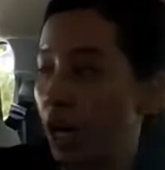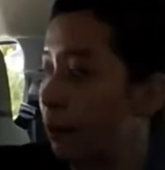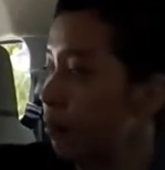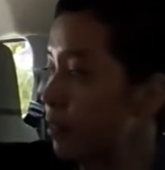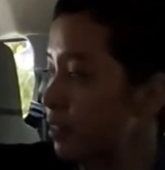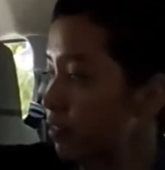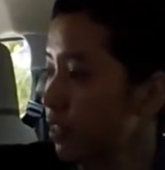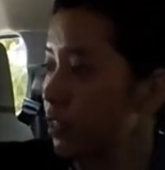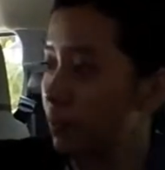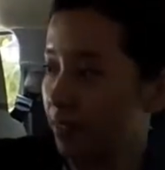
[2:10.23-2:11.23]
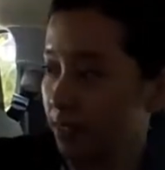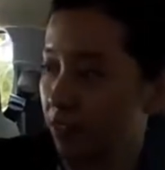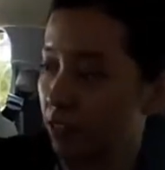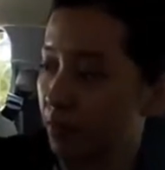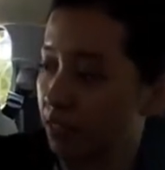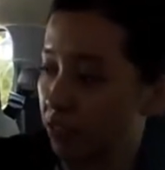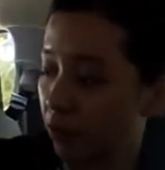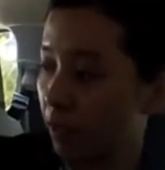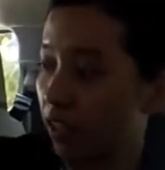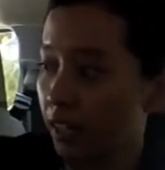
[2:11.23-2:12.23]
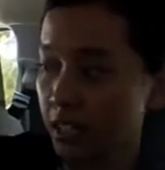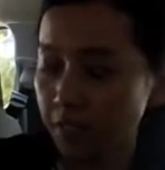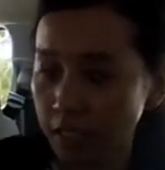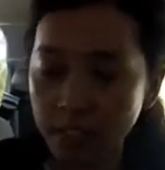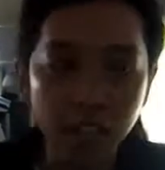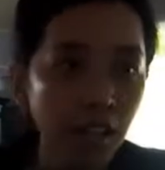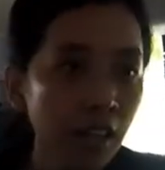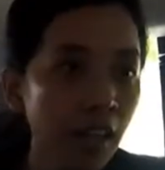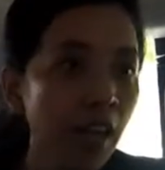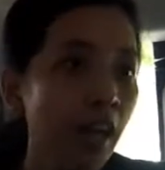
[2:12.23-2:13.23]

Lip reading: upon receiving the basic safety message from my colleague's vehicle